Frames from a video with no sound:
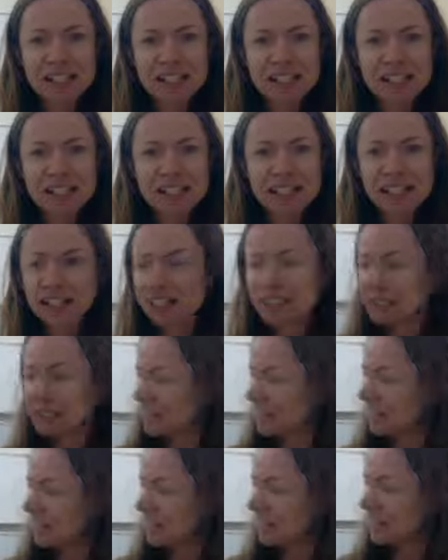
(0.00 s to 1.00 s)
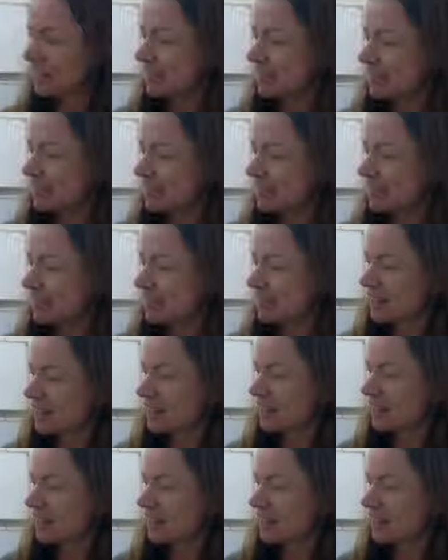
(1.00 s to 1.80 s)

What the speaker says: No one is speaking in this clip.